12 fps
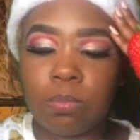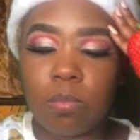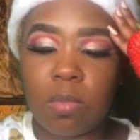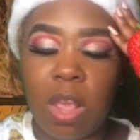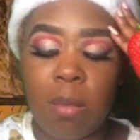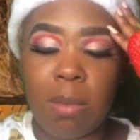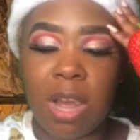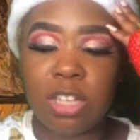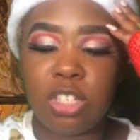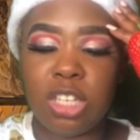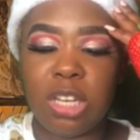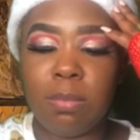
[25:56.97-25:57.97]
And mine,
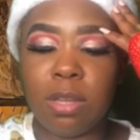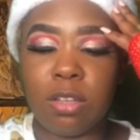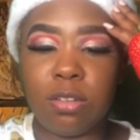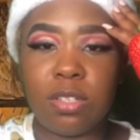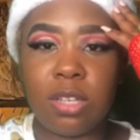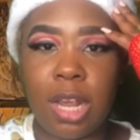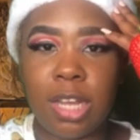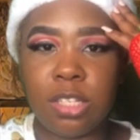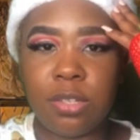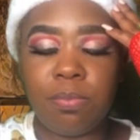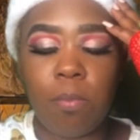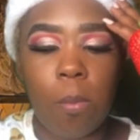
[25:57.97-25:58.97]
she can be a little
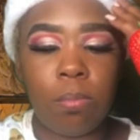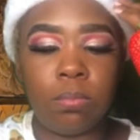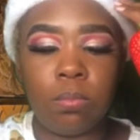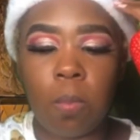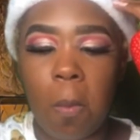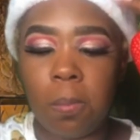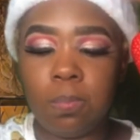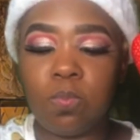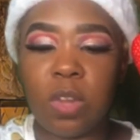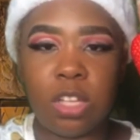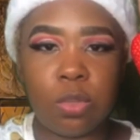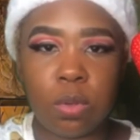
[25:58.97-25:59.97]
snazzy
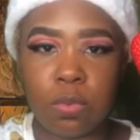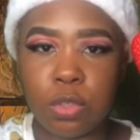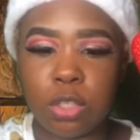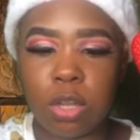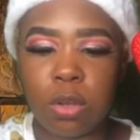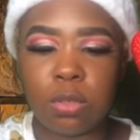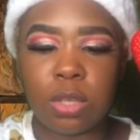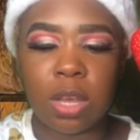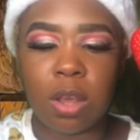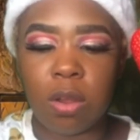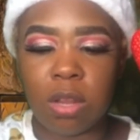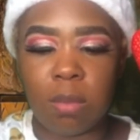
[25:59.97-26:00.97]
at 12 years old, so I can
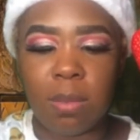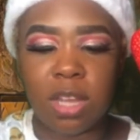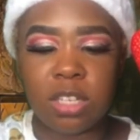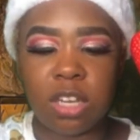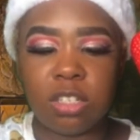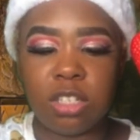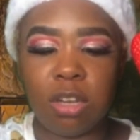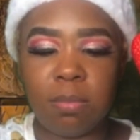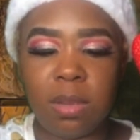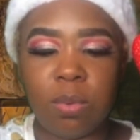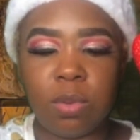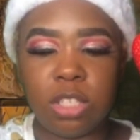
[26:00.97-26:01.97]
only imagine how she's gonna
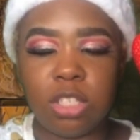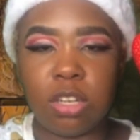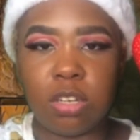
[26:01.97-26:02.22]
be when she turns